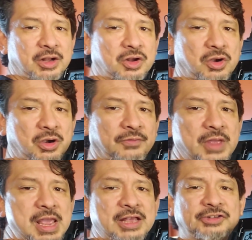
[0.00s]

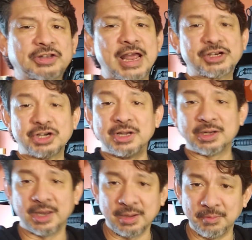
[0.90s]
curved slashing and
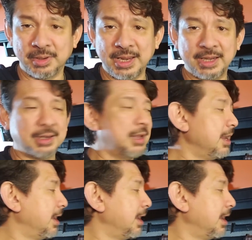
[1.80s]
cutting blade.